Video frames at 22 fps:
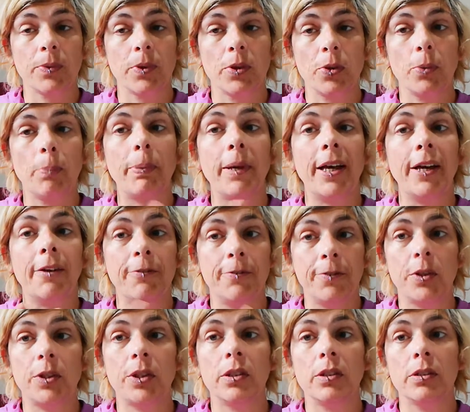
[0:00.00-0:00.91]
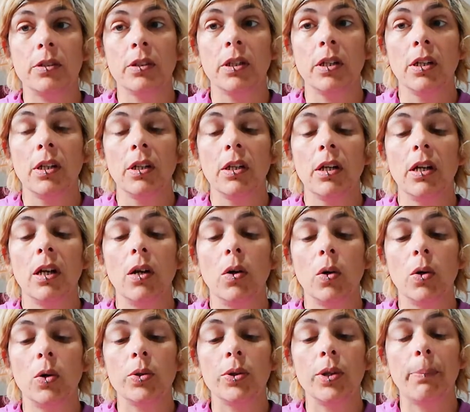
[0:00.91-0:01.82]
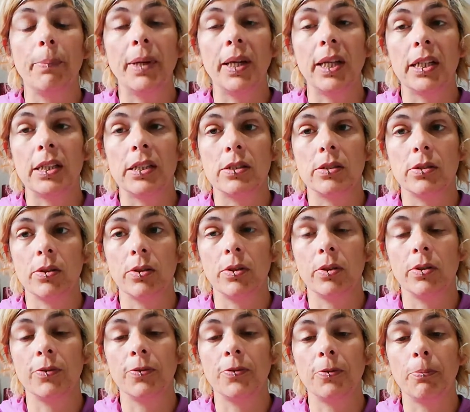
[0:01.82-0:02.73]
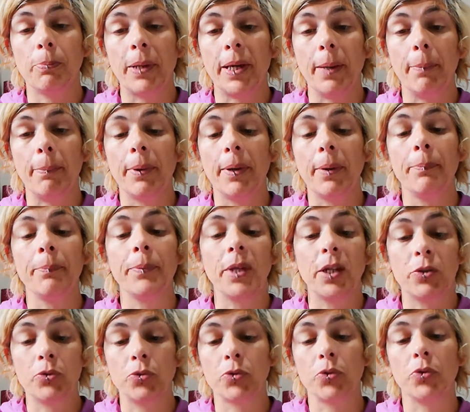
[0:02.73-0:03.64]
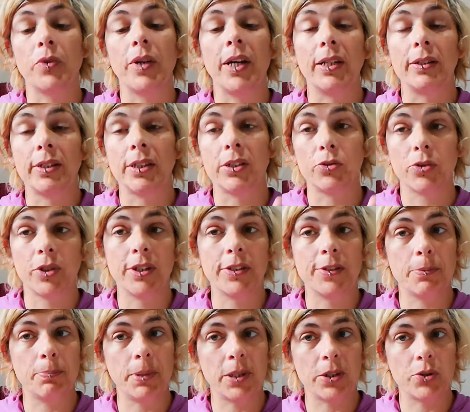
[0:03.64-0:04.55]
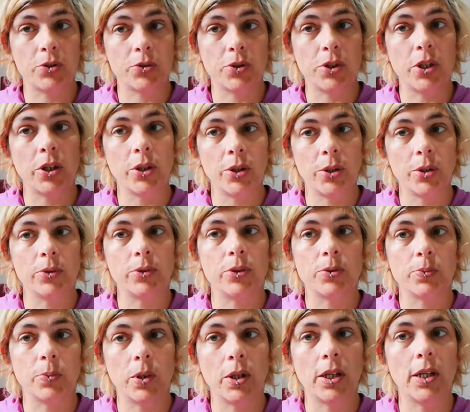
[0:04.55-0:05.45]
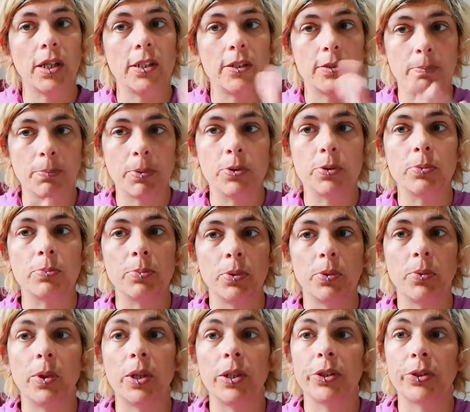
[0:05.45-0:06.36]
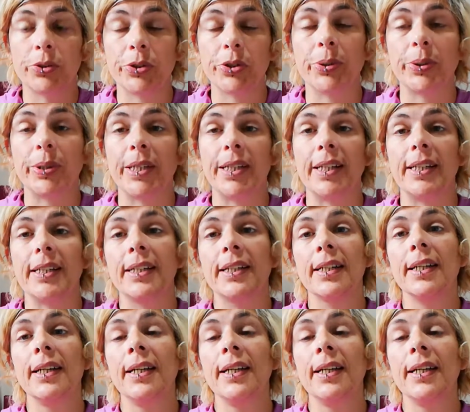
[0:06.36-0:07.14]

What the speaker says: bare foot, on a piece of paper and draw around it. Try and spread your toes as wide as possible while you're doing it.